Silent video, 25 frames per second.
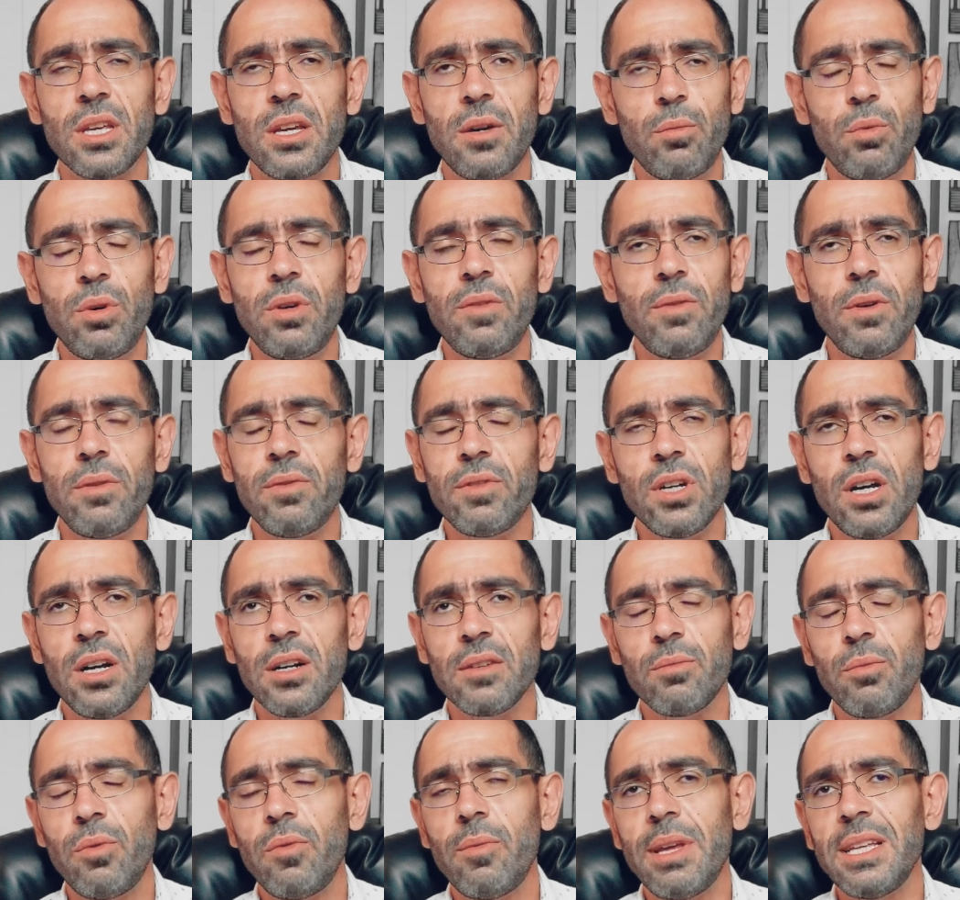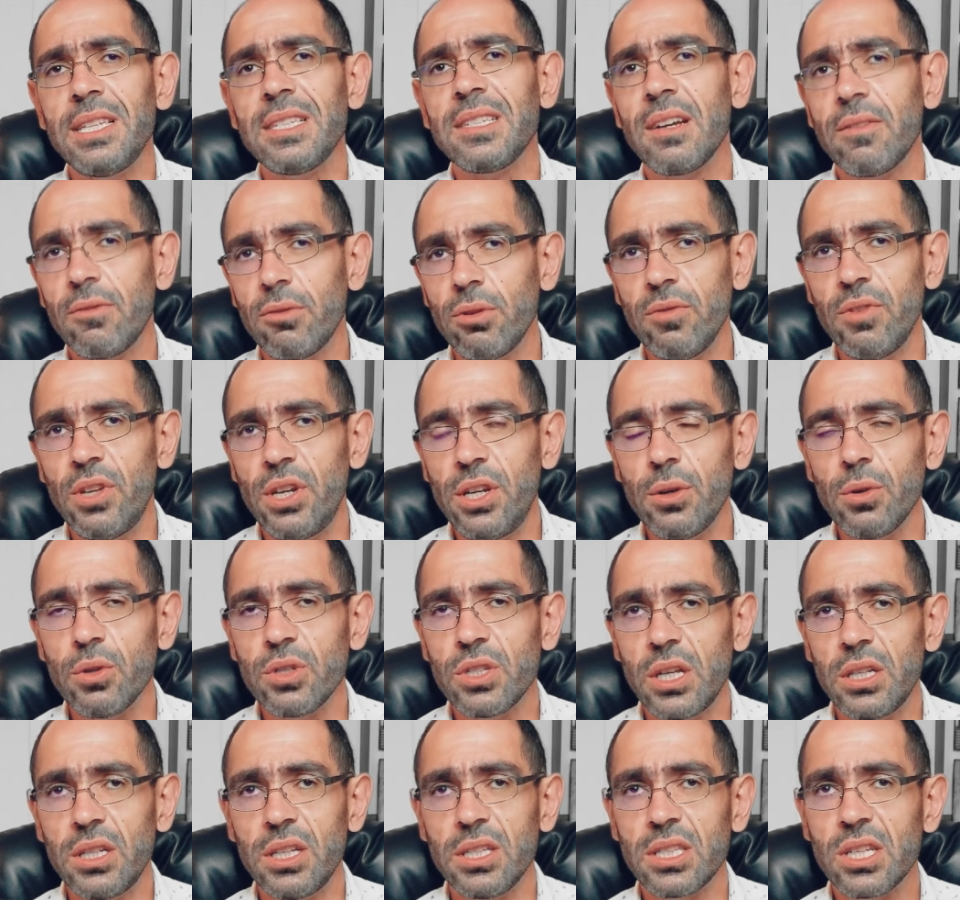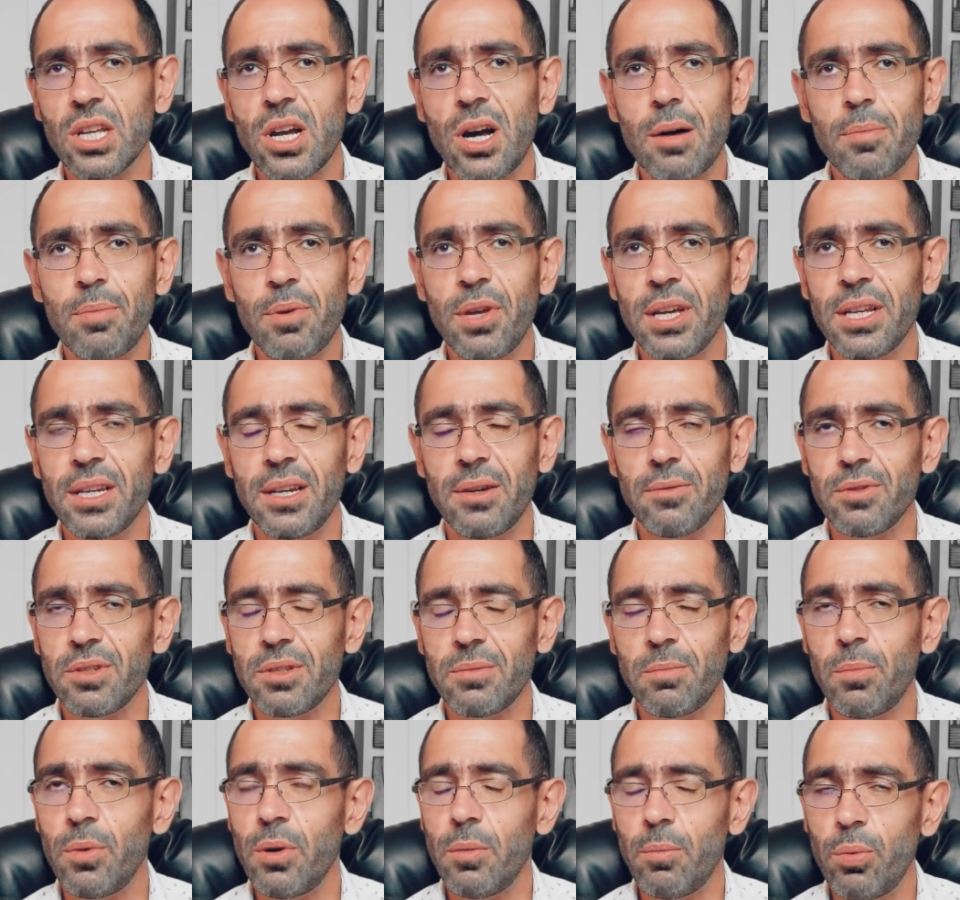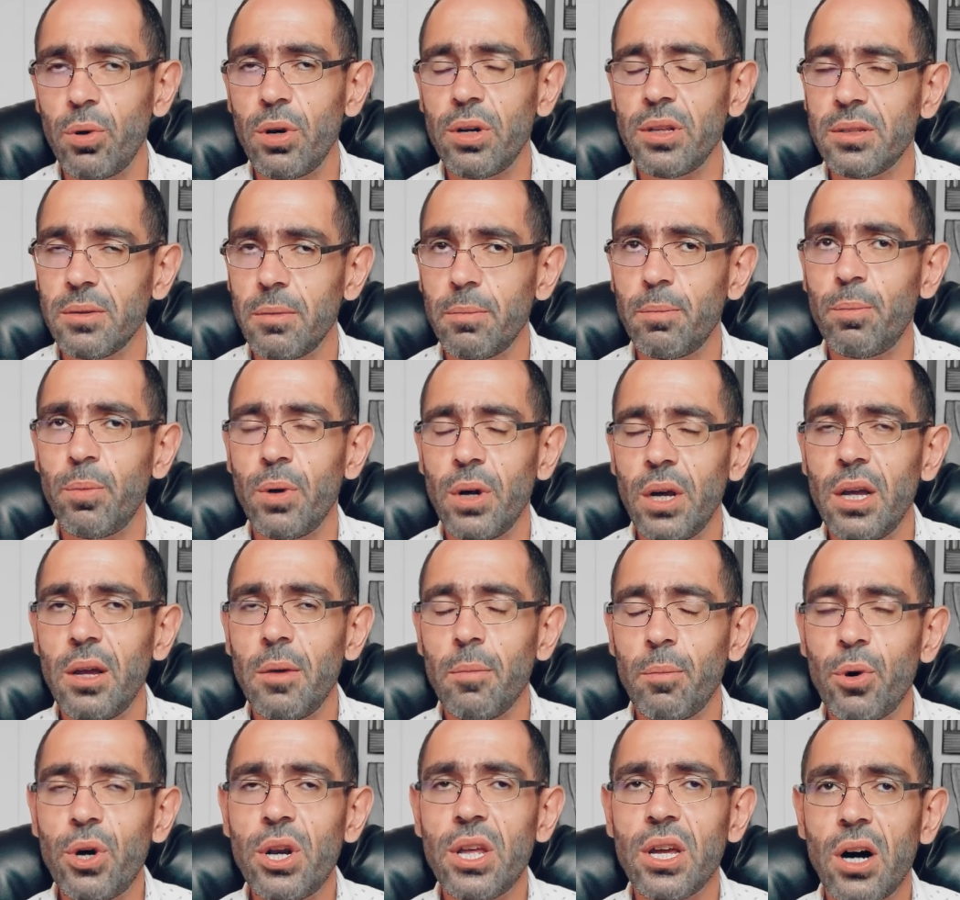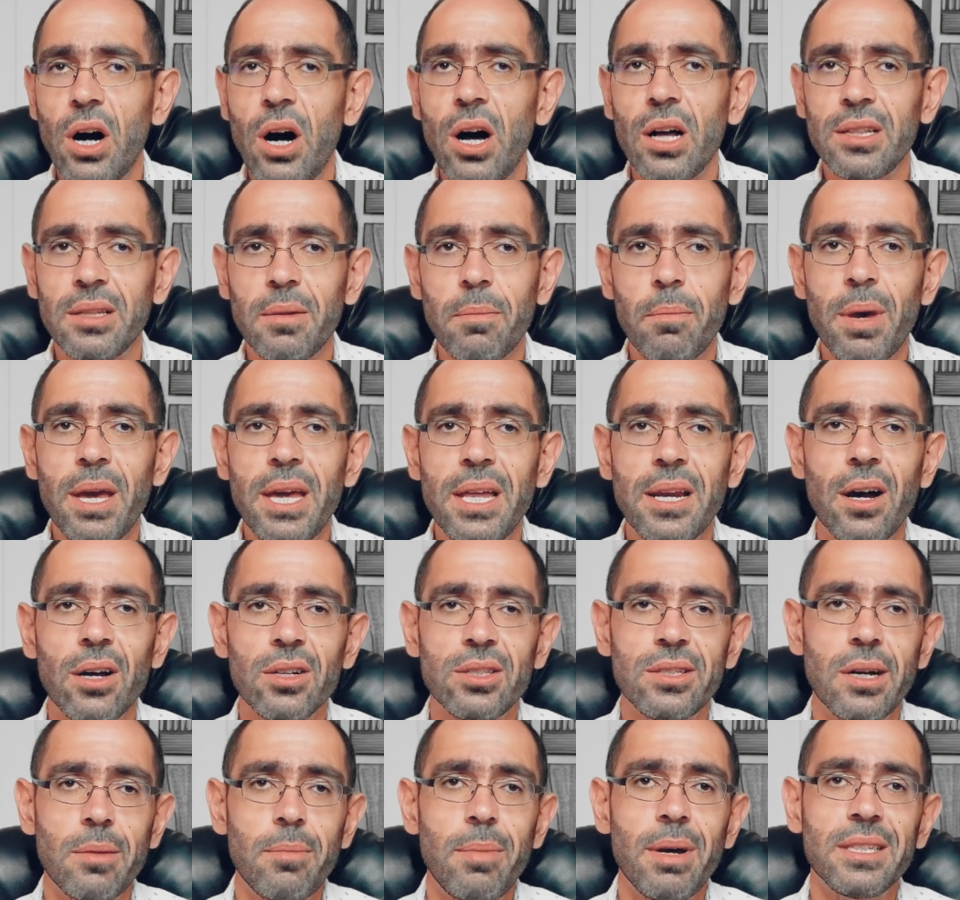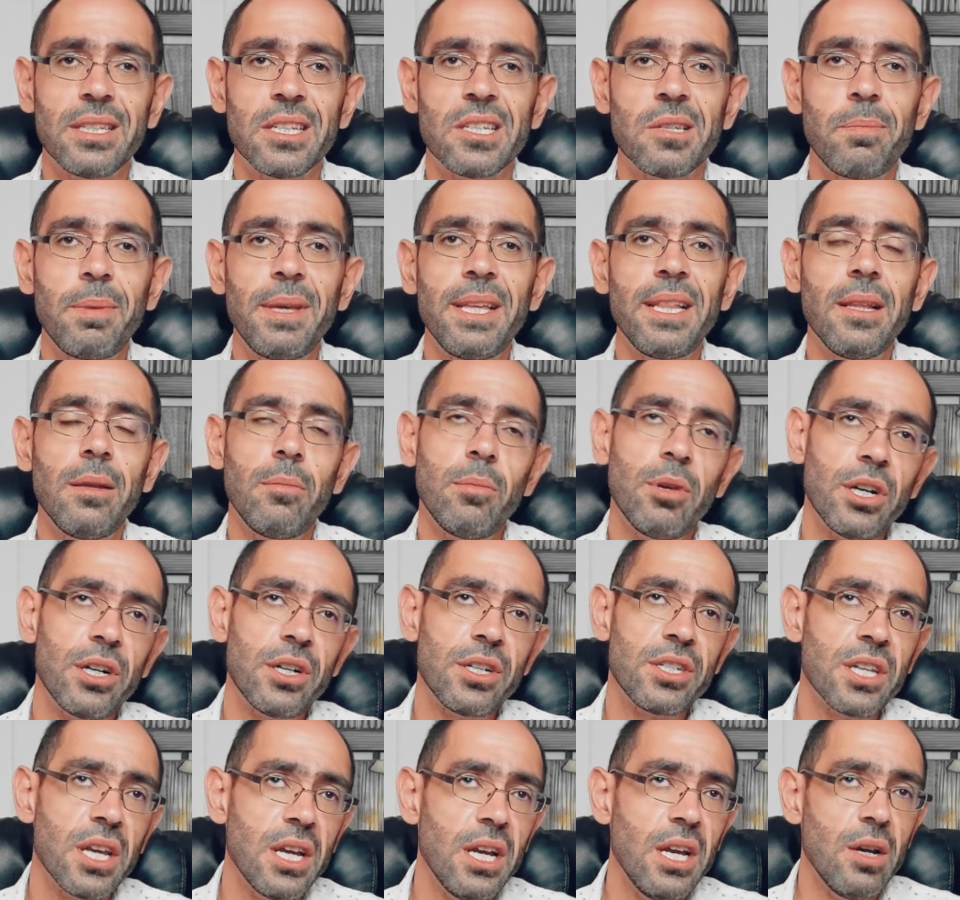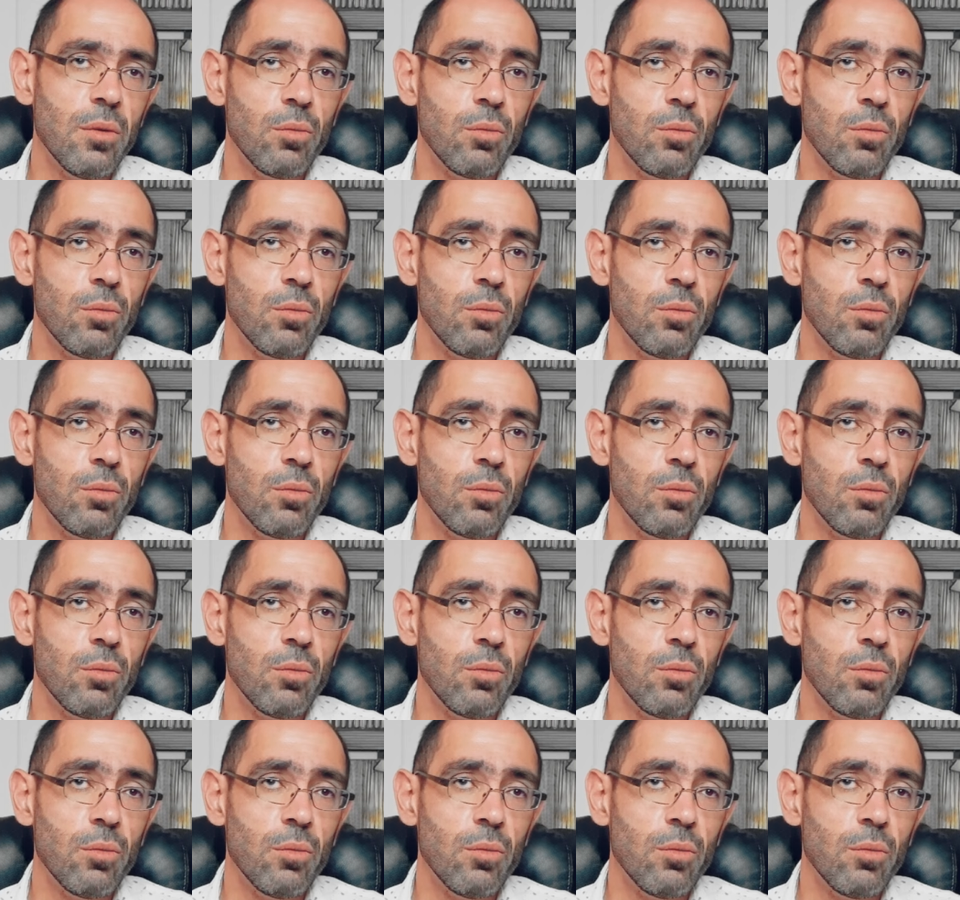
We made several videos on this topic, and it's a pretty hot debate out there about the speed limiters.